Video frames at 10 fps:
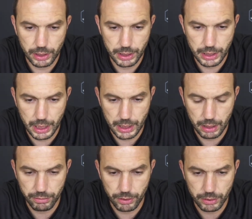In this case,
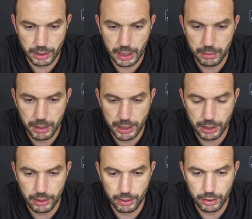unfortunately,
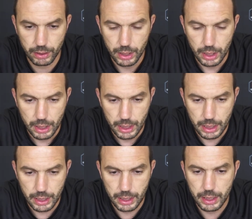Mexico
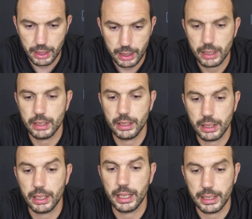
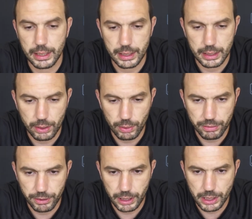didn't get the
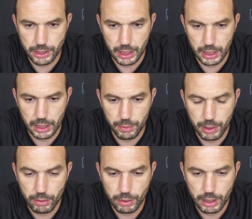qualification that they were
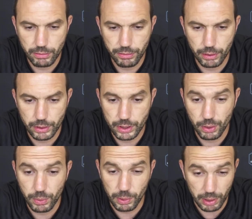looking for, so
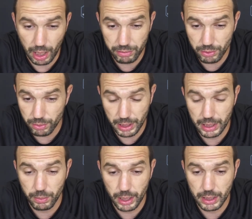we will have to
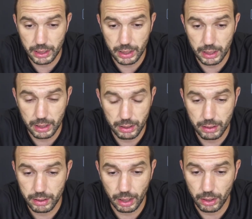really wait
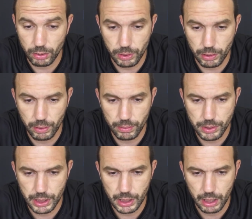till tomorrow,
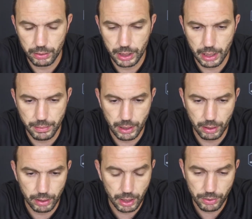see how they are
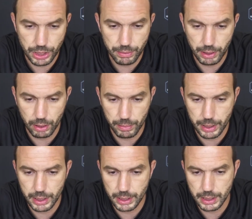how she
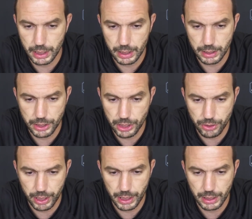recovers. She
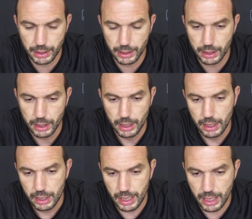trained
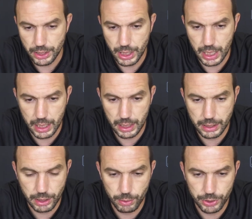last night,
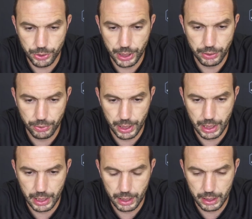she will train
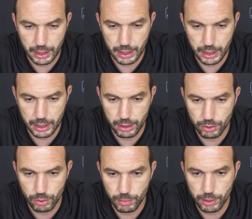today, and then
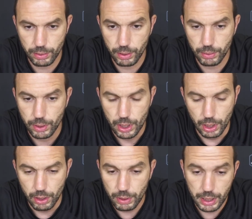tomorrow
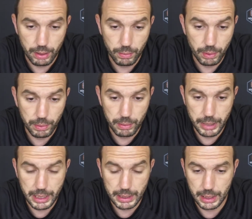we will
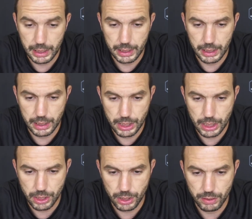make the
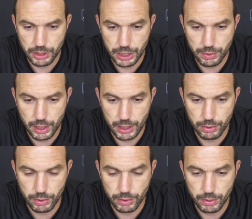decision if she's ready
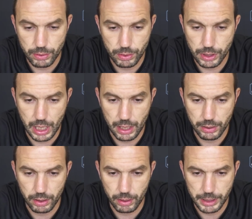to start
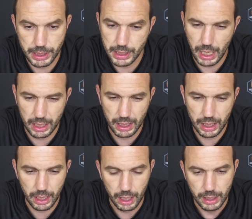or not. But she's had
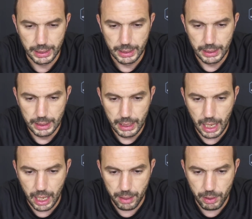a
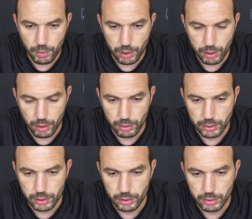heavy
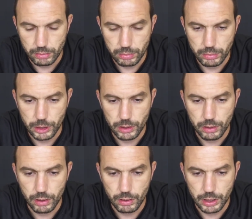workload
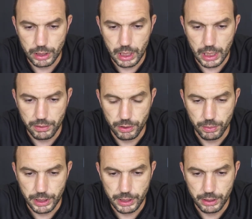on these last few
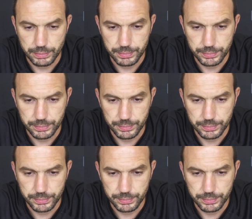weeks. No?